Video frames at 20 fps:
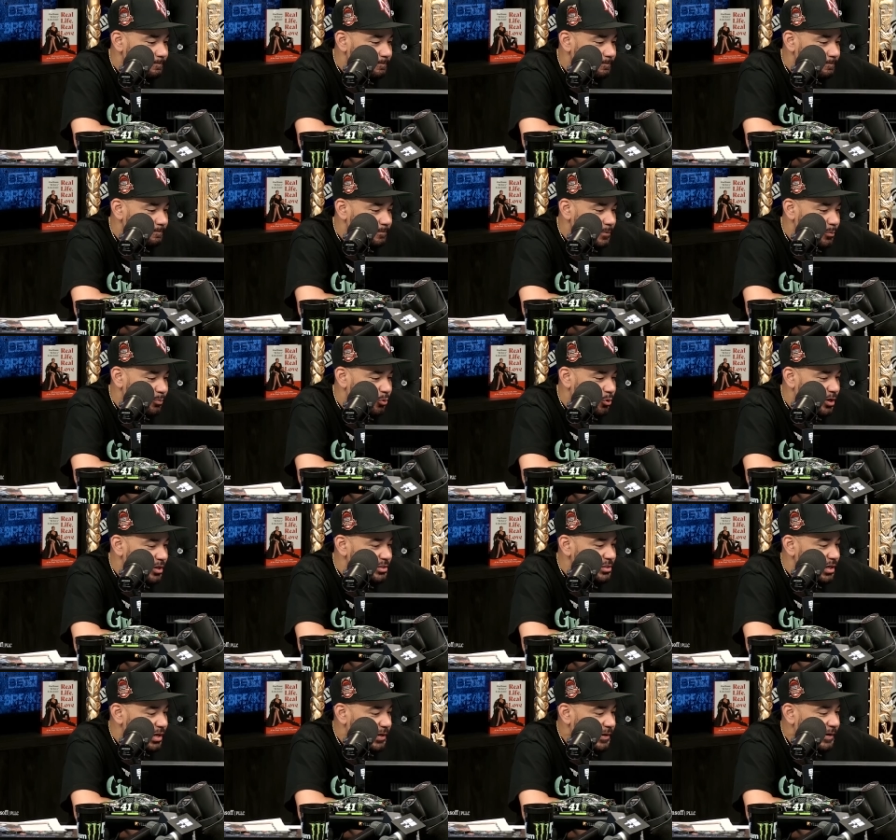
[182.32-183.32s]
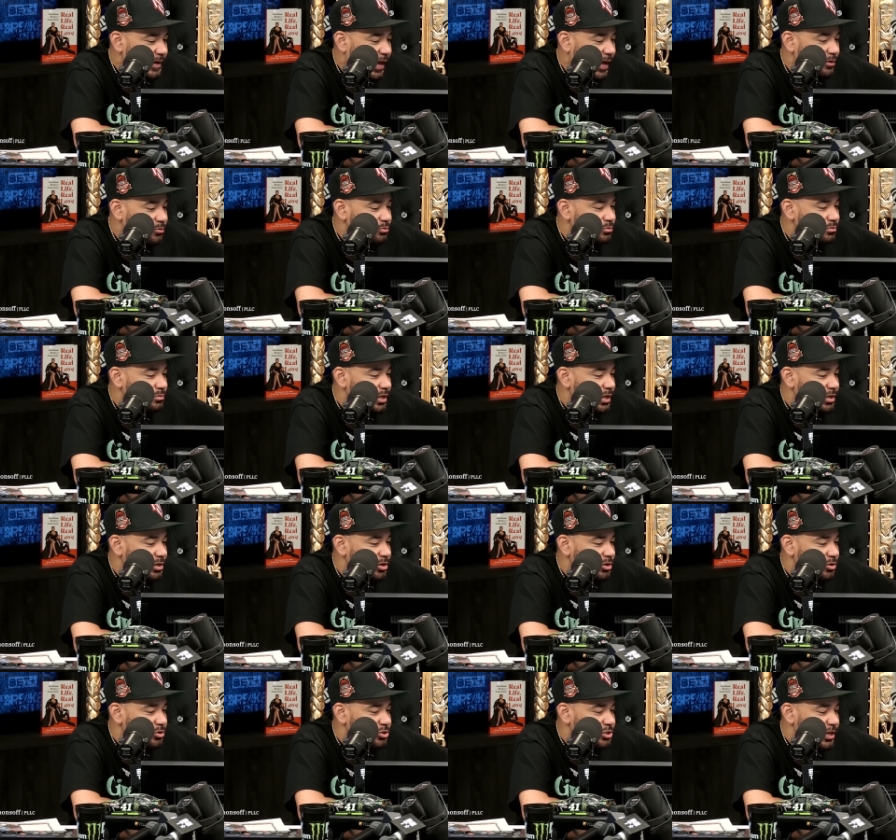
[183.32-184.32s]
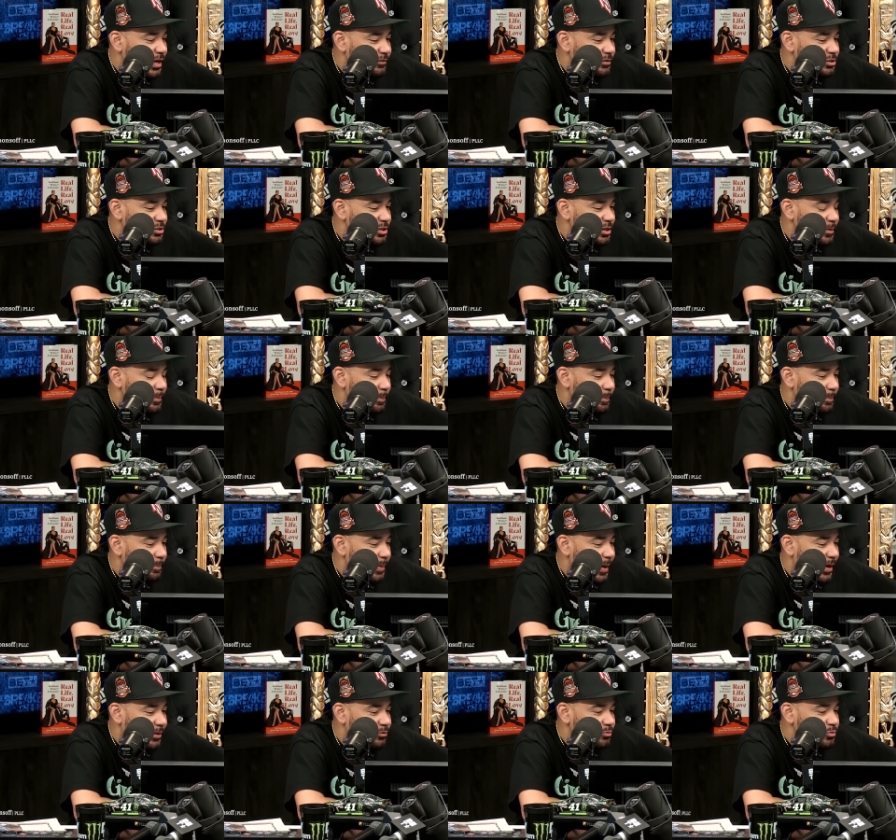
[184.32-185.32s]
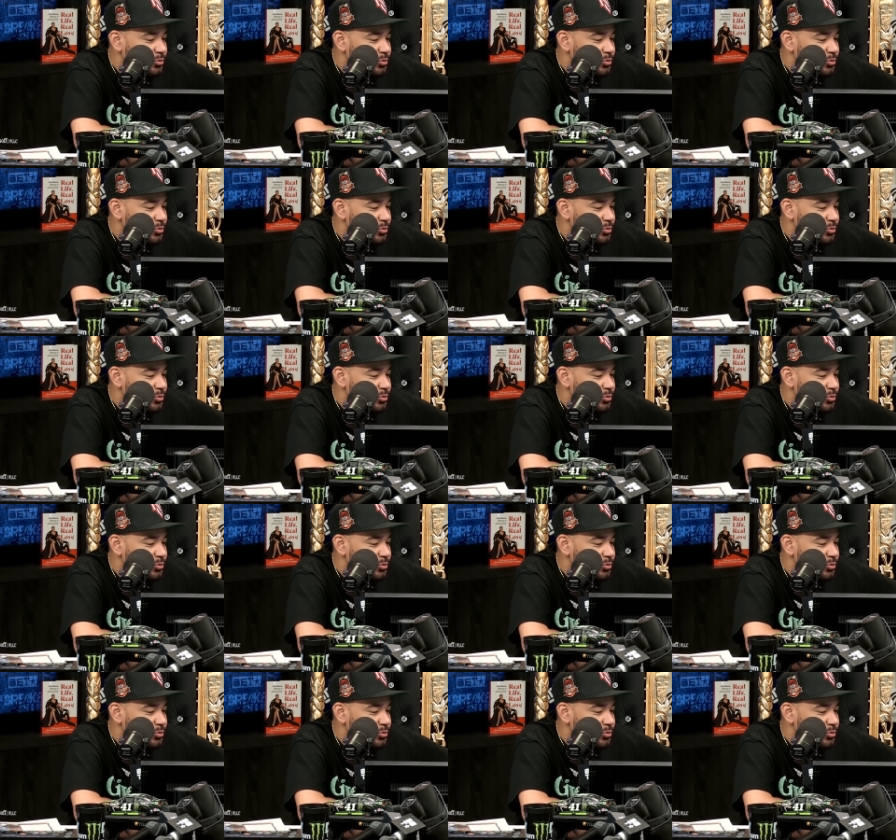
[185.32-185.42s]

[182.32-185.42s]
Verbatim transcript: Well, boys, uh, I don't think girls should have to share bathrooms